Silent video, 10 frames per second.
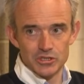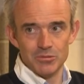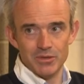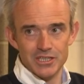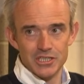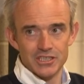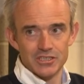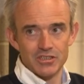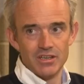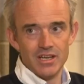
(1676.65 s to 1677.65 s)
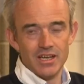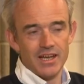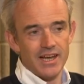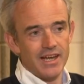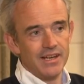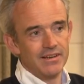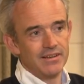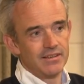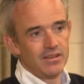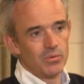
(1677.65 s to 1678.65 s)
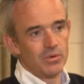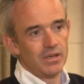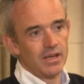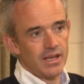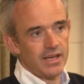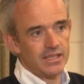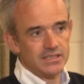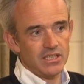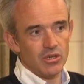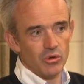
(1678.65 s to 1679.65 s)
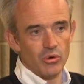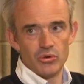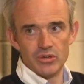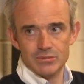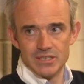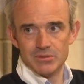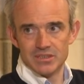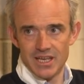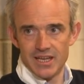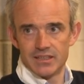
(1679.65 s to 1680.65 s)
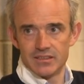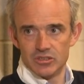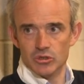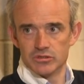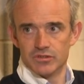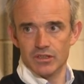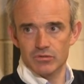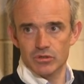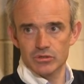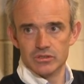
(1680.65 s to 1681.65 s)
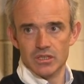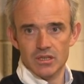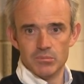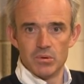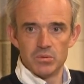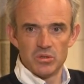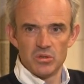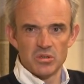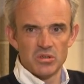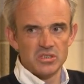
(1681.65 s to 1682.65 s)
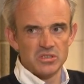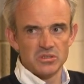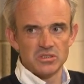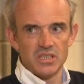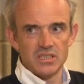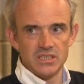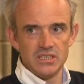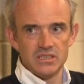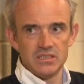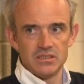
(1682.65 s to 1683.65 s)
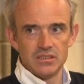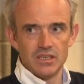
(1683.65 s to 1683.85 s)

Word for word: three-mile chaser. And, you know, when, as he got older, he was able to take those five runs. But when they're younger, it's just not as easy.